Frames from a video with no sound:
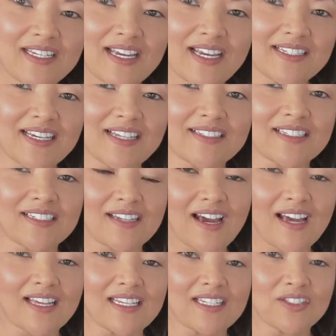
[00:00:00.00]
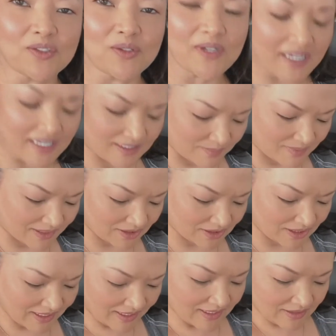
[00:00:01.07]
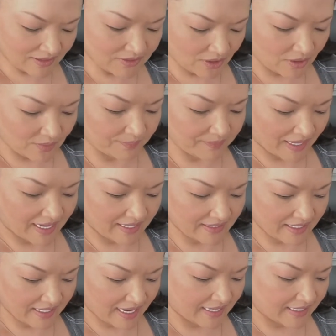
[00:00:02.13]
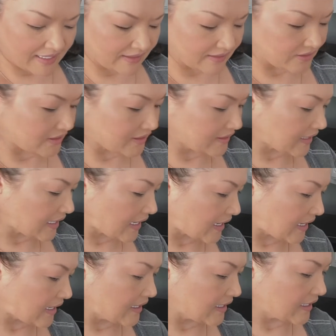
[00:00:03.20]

I tend to not enjoy it as much. So I like adding just a